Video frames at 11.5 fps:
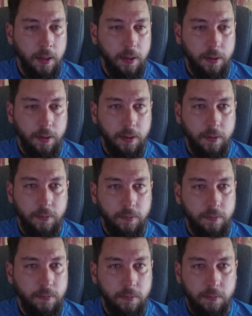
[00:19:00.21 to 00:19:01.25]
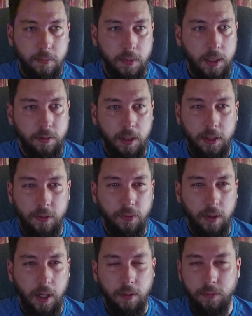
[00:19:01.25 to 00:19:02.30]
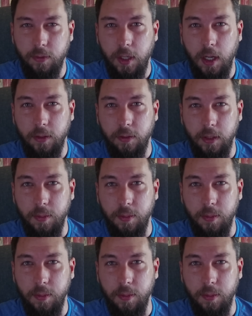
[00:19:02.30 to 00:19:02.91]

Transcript: I trained it for around 300